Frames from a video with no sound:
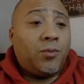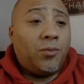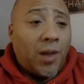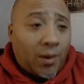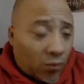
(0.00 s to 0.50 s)
through
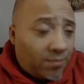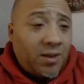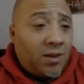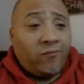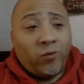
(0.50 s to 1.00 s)
like 1
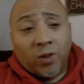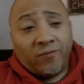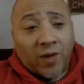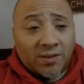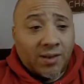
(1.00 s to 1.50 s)
minute and
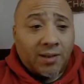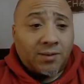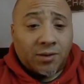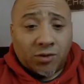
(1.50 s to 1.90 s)
45 seconds of